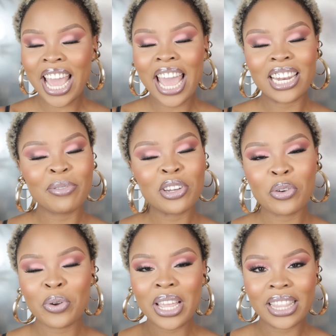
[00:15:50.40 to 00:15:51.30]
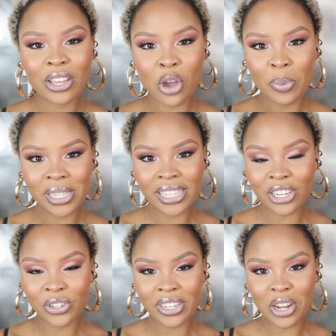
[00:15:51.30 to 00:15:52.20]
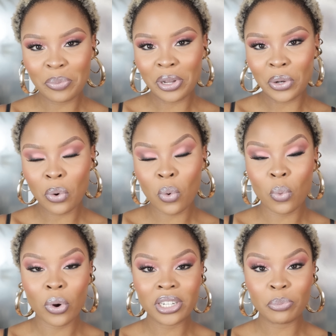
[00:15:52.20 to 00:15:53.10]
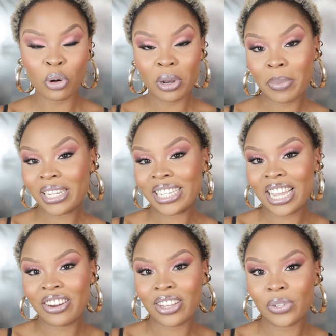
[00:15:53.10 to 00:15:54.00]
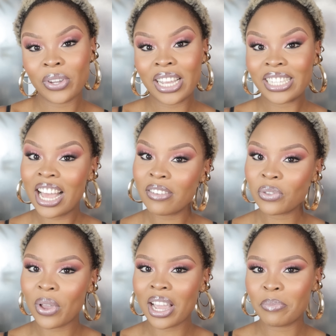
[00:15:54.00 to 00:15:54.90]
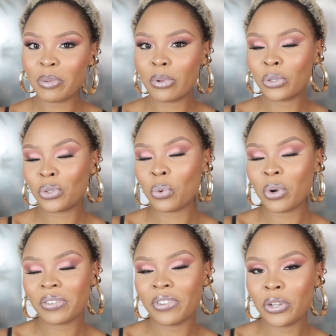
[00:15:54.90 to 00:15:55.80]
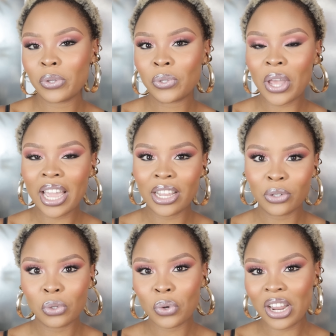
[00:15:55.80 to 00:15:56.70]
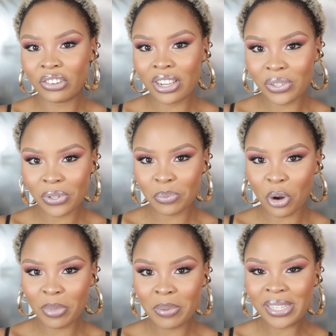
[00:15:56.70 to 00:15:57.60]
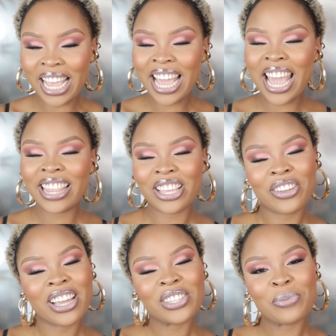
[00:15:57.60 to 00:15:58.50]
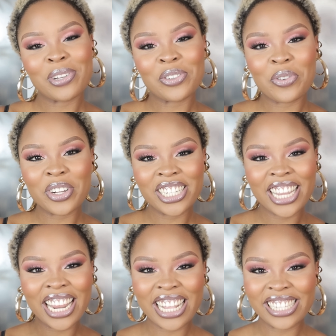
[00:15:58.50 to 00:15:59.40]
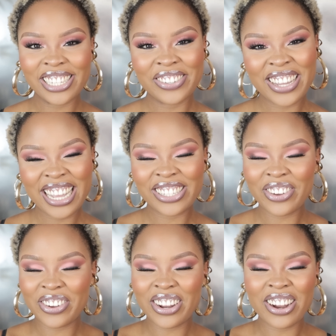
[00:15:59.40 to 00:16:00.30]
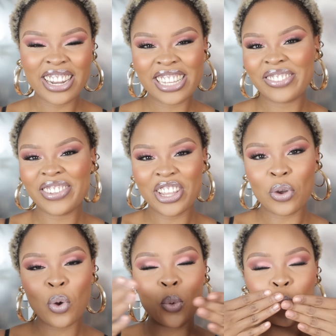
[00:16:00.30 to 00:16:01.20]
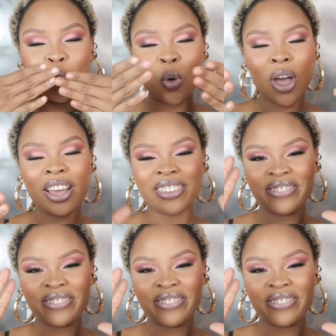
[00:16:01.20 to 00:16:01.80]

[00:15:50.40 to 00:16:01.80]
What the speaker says: And let me know in the comment section down below what problematic areas you guys have, so I can be able to know what videos I can do to address those problems. Thank you guys so much for watching, and I'll see you guys on our next video. Mwah.